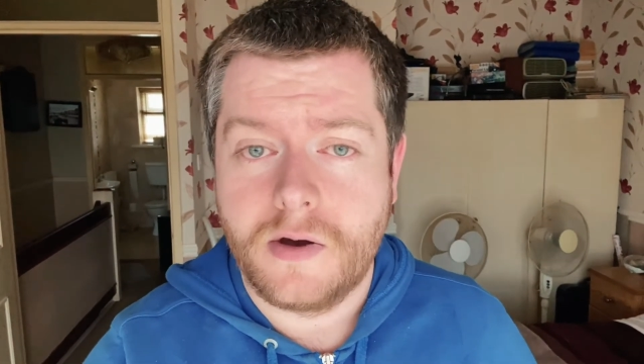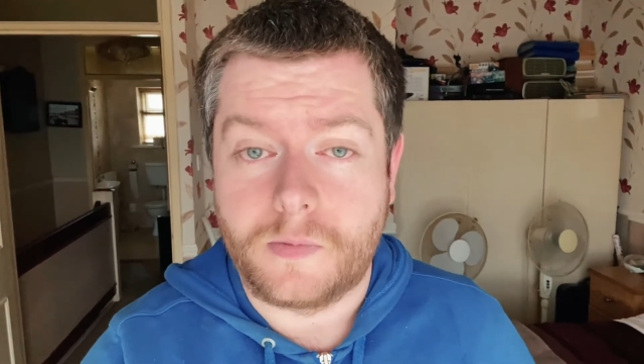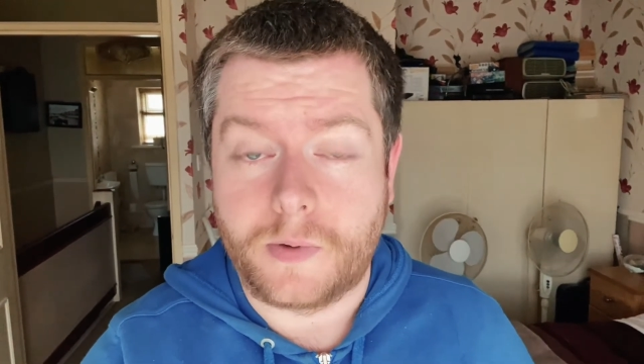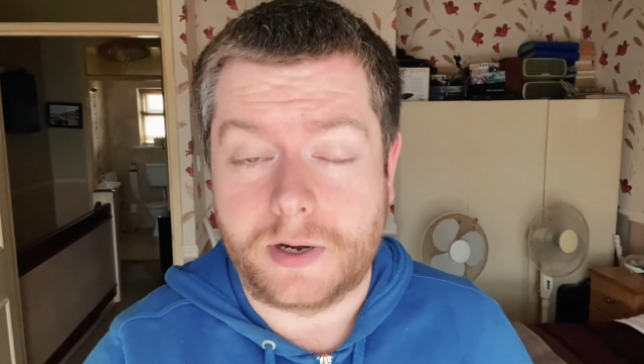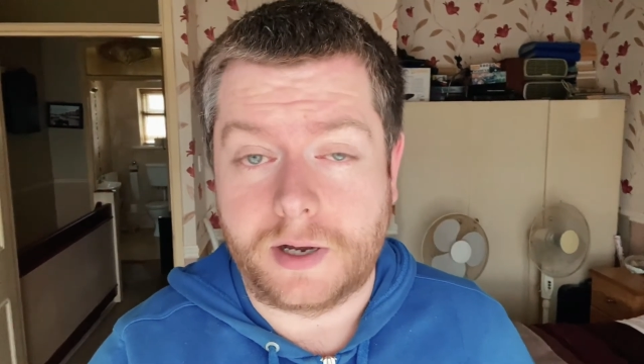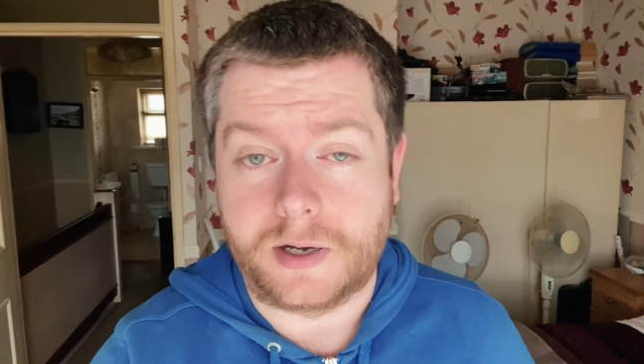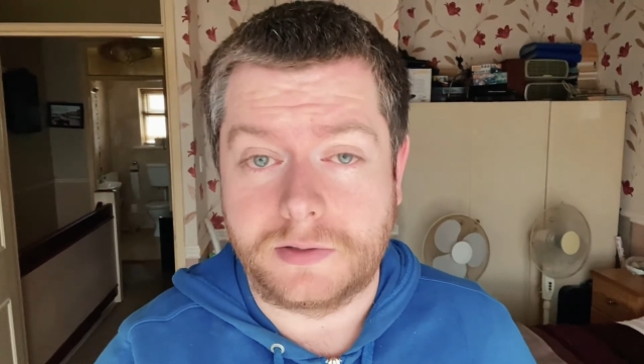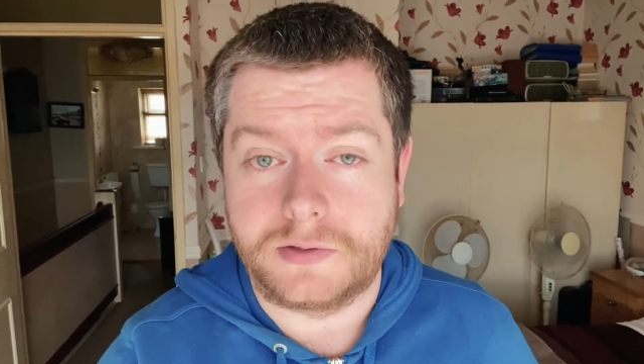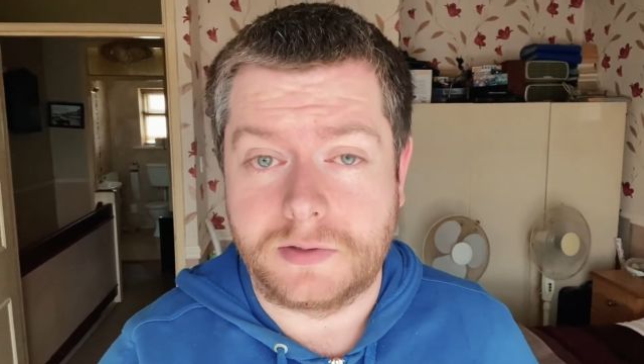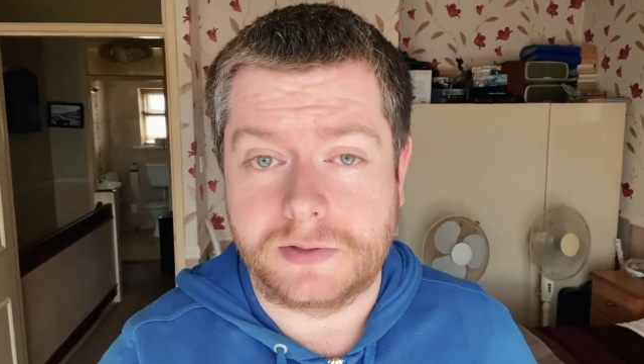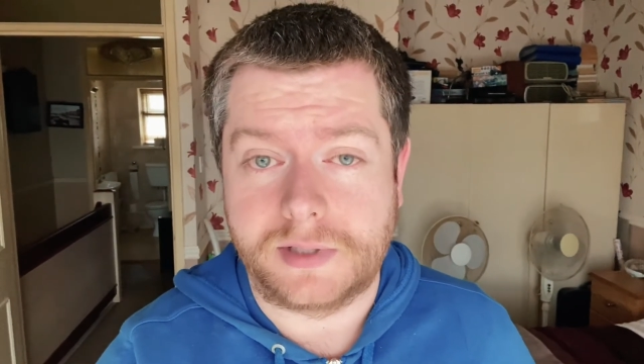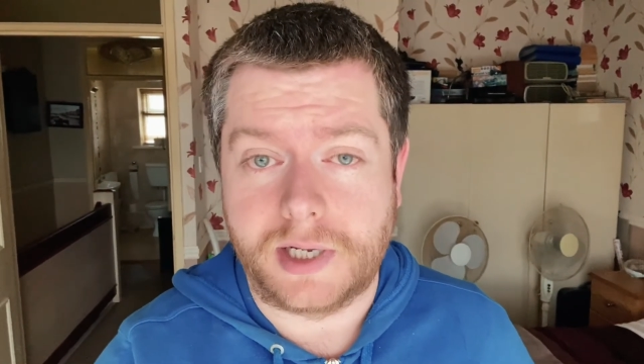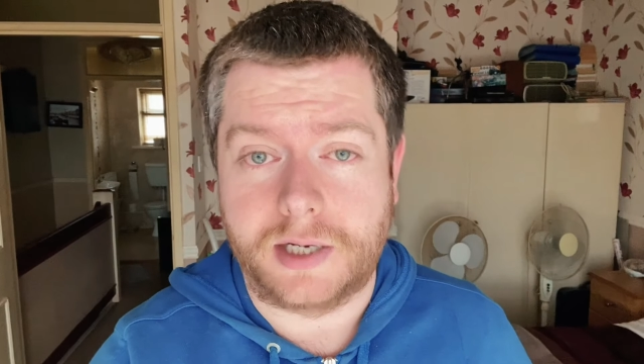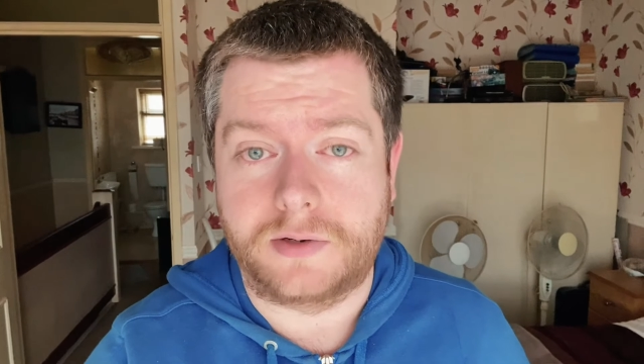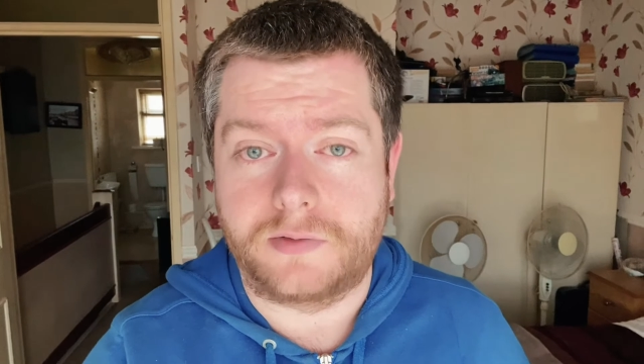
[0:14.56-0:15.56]
why not
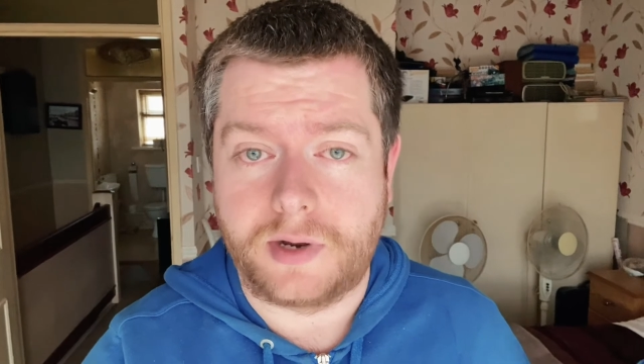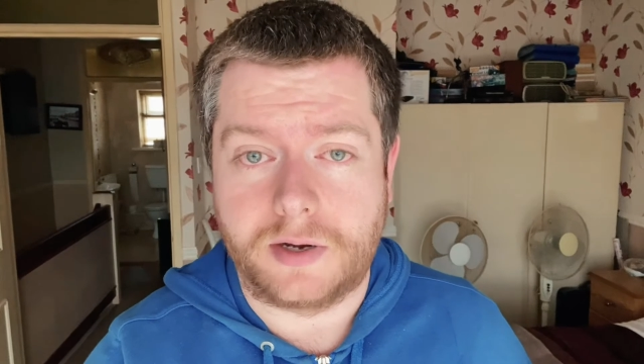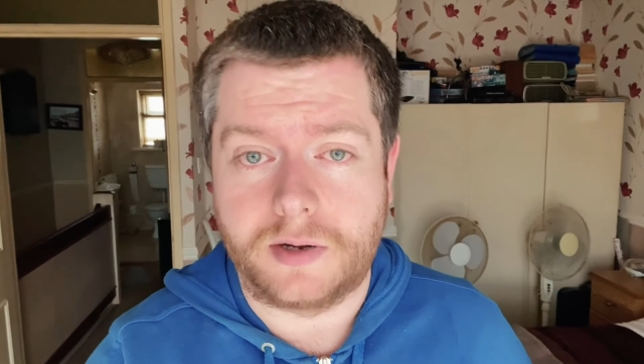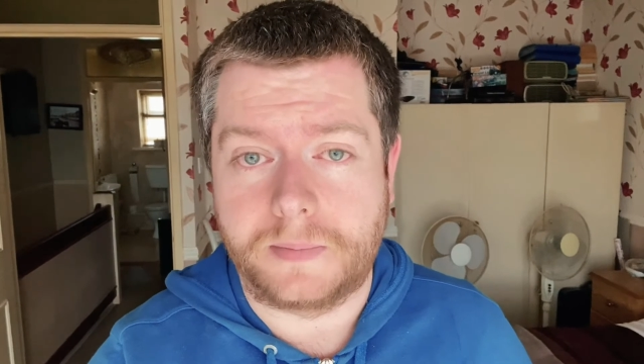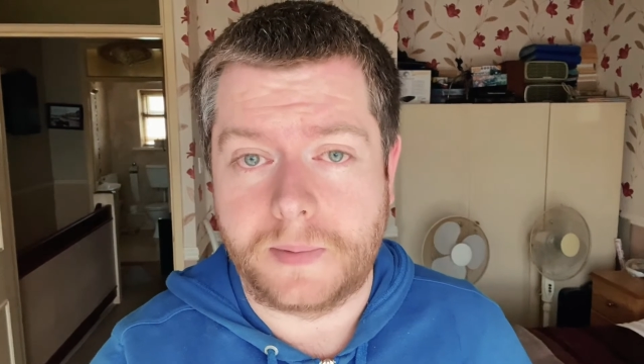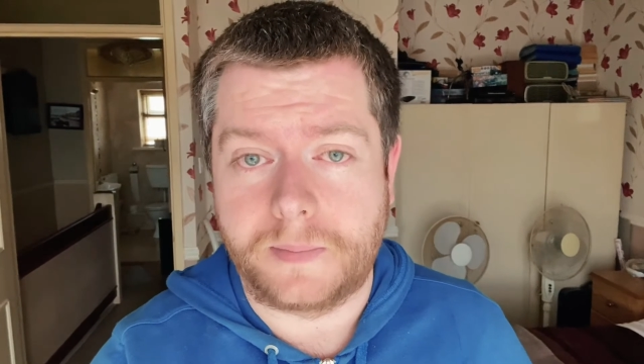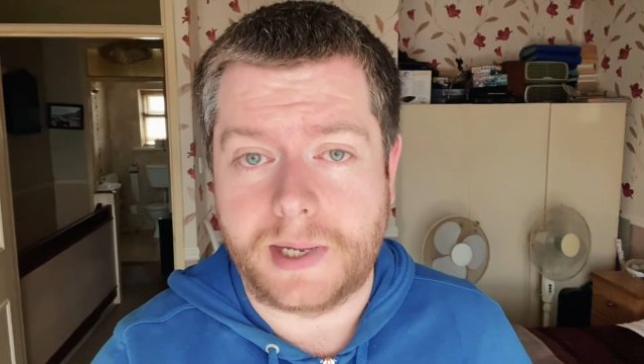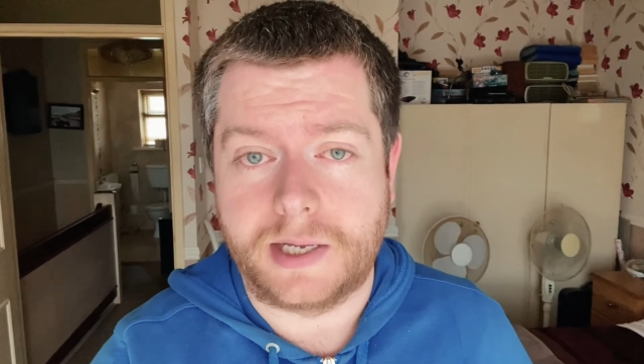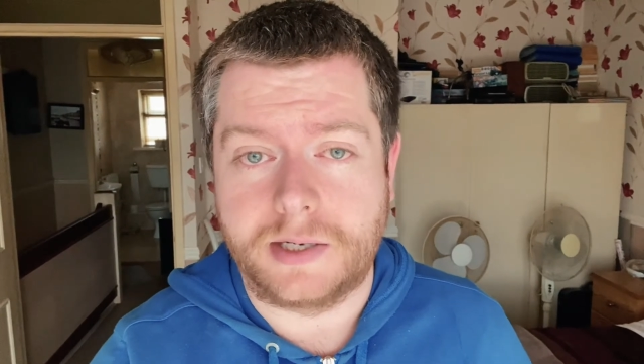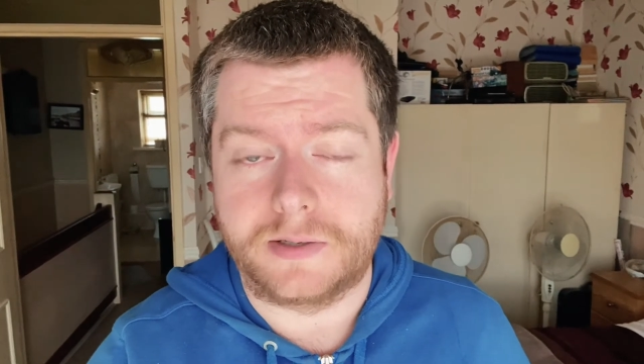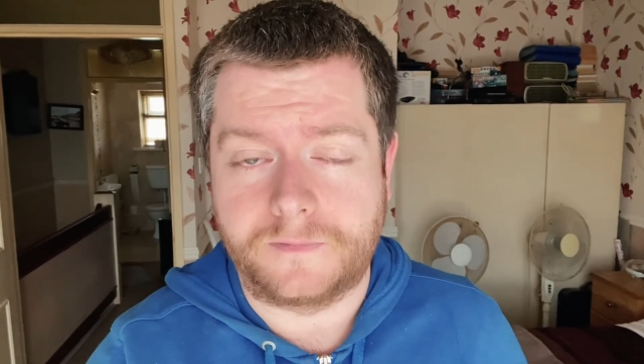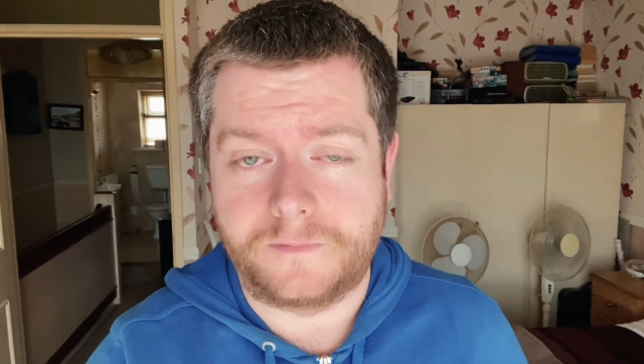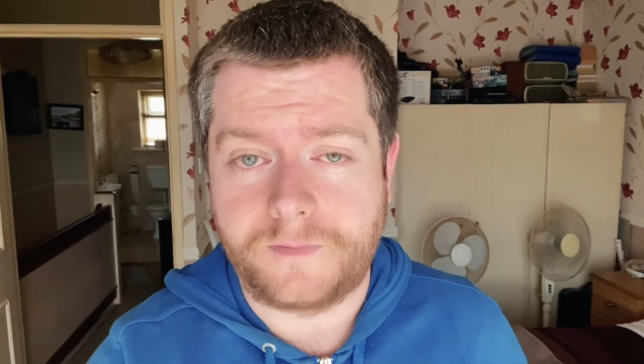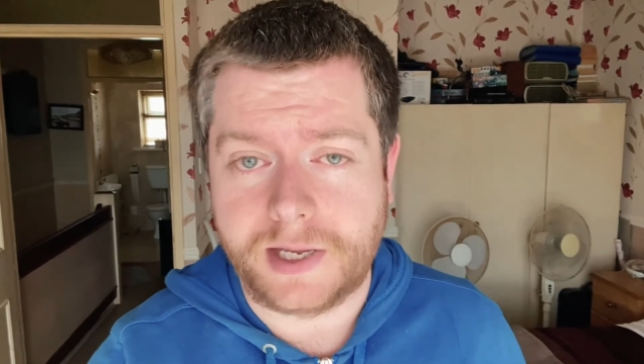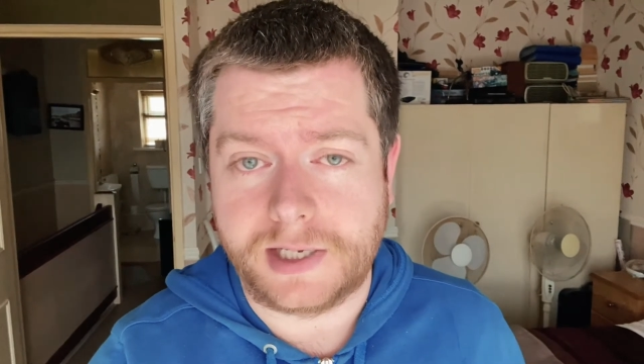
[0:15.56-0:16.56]
just uh, create up a page
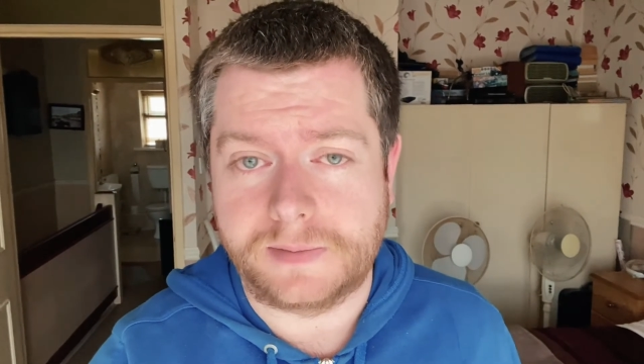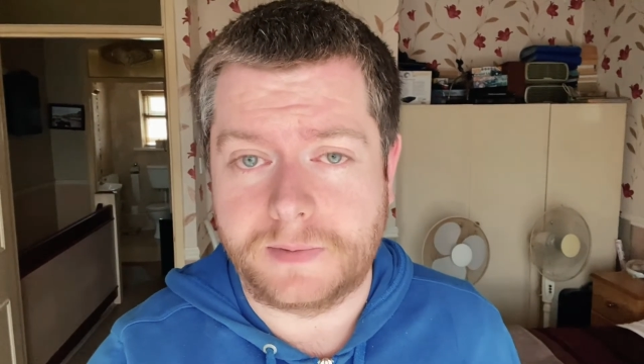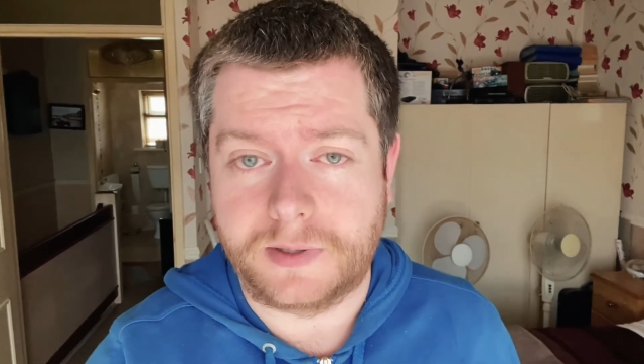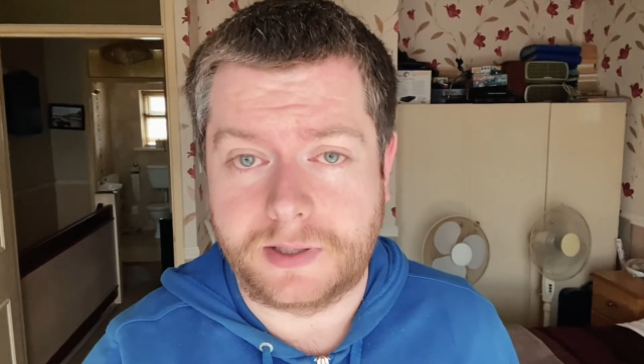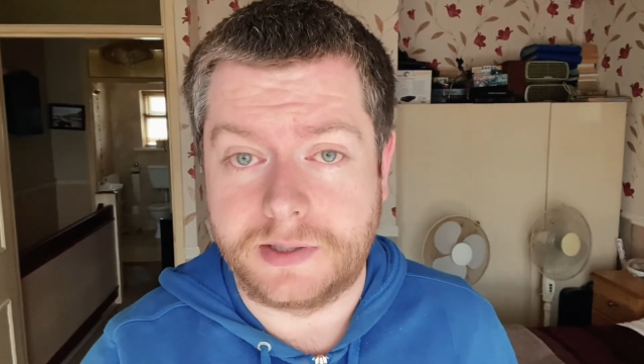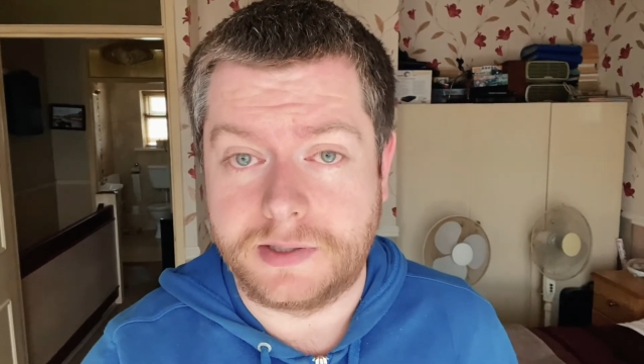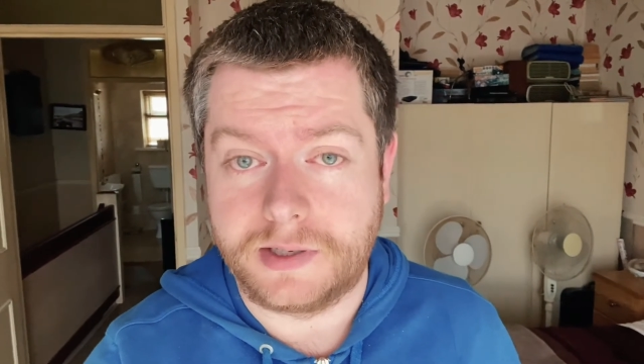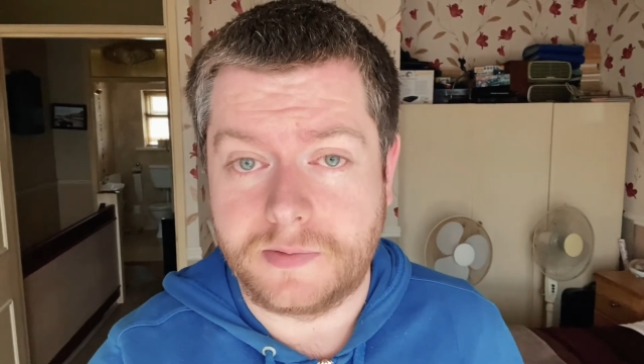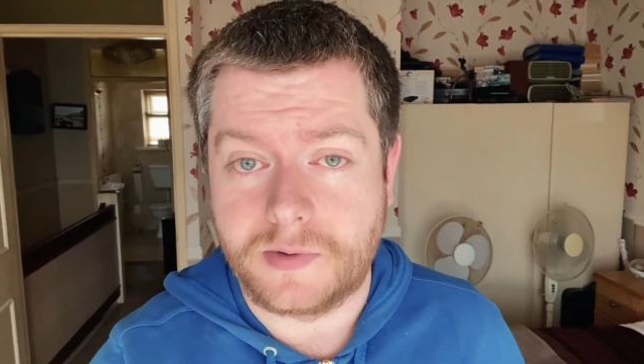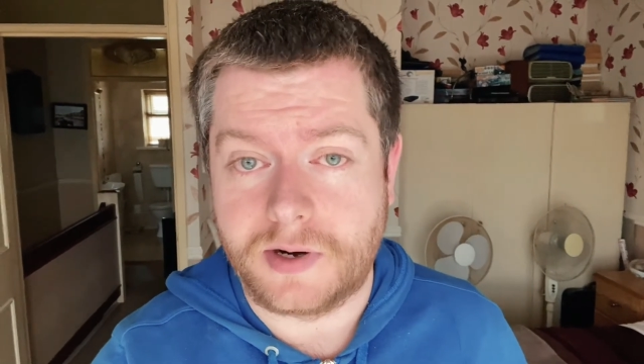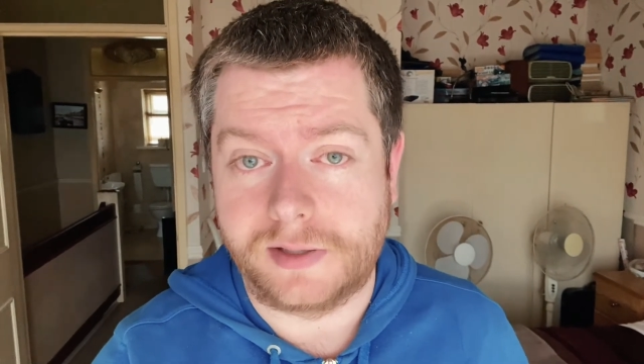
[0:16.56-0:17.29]
on Facebook and do